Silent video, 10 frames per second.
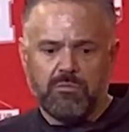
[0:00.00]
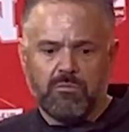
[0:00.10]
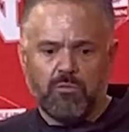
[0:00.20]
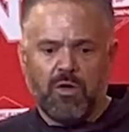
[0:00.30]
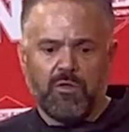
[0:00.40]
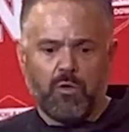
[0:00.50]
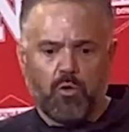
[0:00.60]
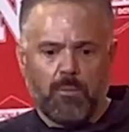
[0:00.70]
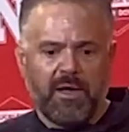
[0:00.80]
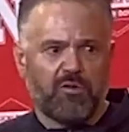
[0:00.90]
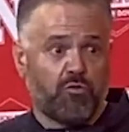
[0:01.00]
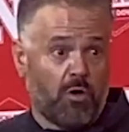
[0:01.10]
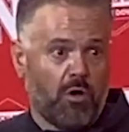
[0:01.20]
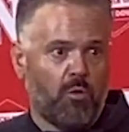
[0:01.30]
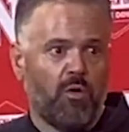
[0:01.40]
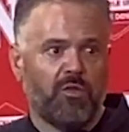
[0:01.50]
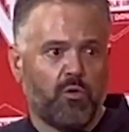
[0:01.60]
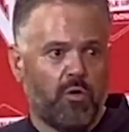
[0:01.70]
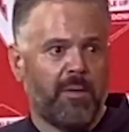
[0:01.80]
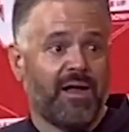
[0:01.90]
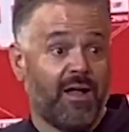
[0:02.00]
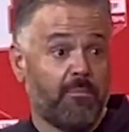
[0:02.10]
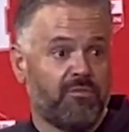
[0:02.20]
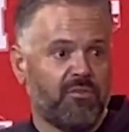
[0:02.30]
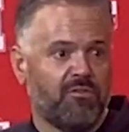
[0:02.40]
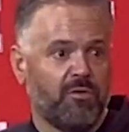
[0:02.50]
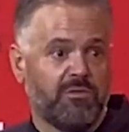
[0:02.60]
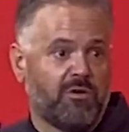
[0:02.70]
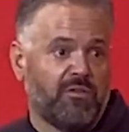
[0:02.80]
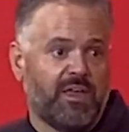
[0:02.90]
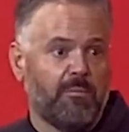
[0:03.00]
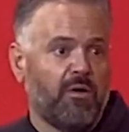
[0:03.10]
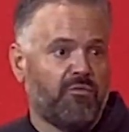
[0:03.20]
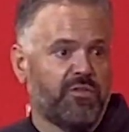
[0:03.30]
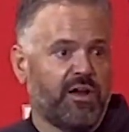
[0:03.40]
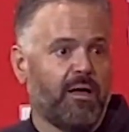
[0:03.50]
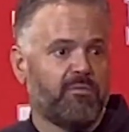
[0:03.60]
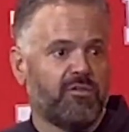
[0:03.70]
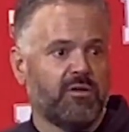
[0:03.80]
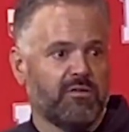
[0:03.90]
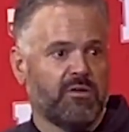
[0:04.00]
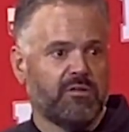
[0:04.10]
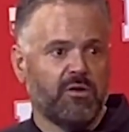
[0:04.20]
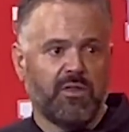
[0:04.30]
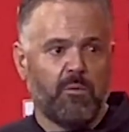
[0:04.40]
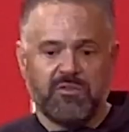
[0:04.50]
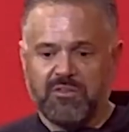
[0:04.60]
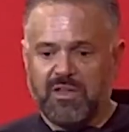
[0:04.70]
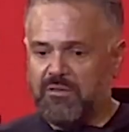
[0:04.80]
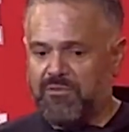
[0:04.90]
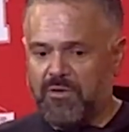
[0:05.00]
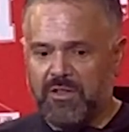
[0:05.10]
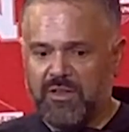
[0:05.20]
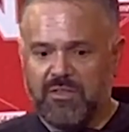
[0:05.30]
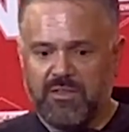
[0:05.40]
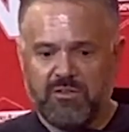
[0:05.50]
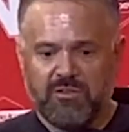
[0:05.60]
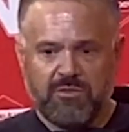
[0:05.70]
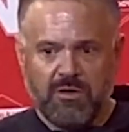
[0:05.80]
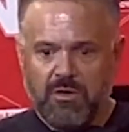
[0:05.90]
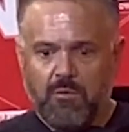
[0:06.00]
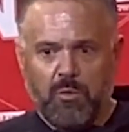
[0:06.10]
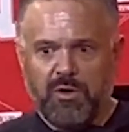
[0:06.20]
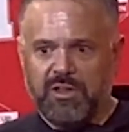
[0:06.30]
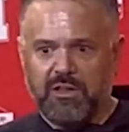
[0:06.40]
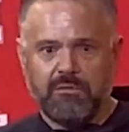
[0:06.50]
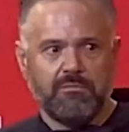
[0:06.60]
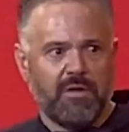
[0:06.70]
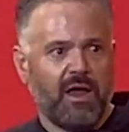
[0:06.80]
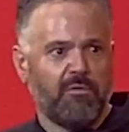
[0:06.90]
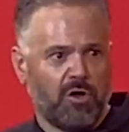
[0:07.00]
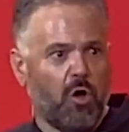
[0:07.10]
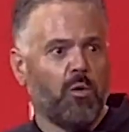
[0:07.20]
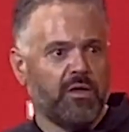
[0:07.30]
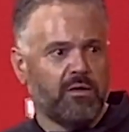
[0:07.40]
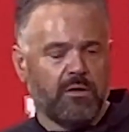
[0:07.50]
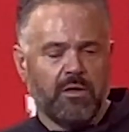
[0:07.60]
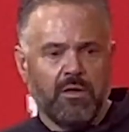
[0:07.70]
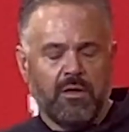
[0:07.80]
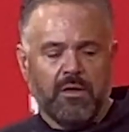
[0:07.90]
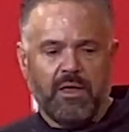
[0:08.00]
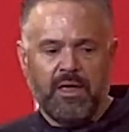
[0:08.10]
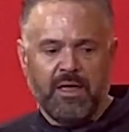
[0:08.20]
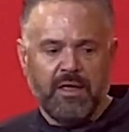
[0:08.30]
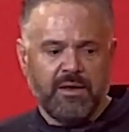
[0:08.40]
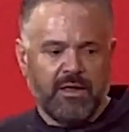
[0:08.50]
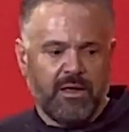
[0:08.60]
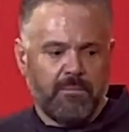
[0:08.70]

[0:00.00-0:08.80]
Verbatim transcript: run the quarterback draw, run the quarterback options. We started the game off with an option. I thought, that wasn't done for anything other than just we wanted to get Heinrich going. And